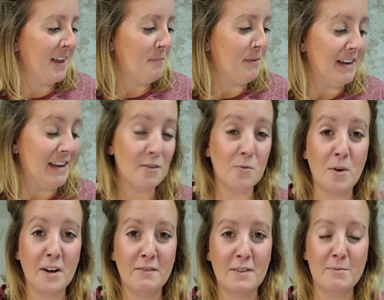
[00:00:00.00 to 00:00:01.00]
But neither
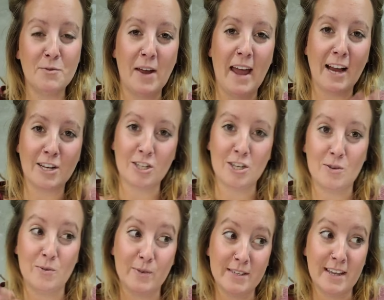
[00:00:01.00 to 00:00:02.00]
one of them do I actually
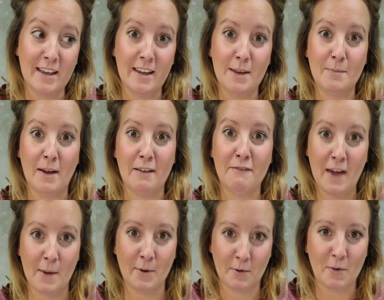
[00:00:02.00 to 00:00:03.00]
use in my
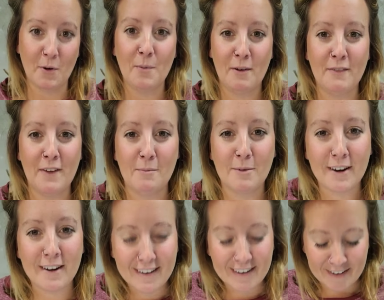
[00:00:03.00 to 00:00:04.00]
fabric room on fabric.